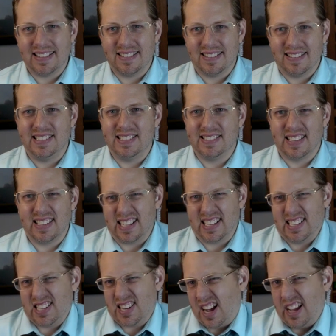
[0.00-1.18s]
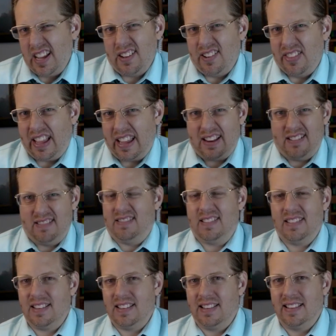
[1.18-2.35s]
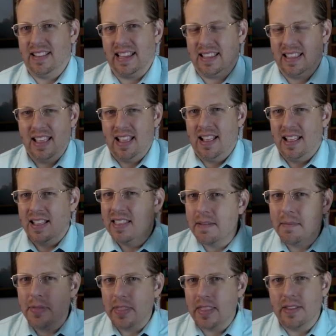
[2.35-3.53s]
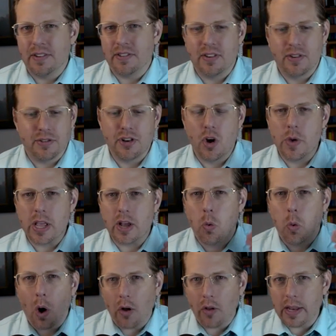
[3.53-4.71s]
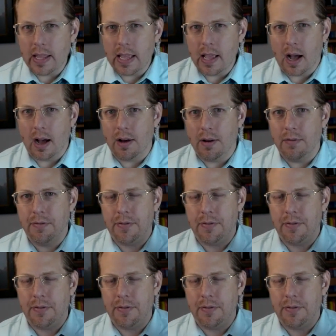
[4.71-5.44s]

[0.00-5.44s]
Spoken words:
she's like a child. I don't like them. There's no equality of